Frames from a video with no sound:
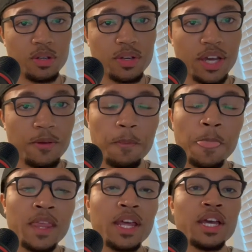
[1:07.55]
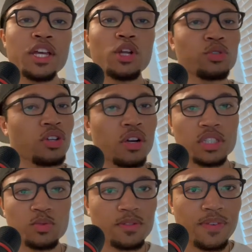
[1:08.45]
Okay, no
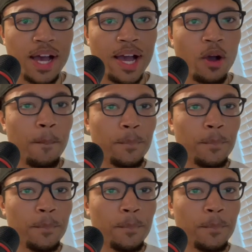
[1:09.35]
charges was filed,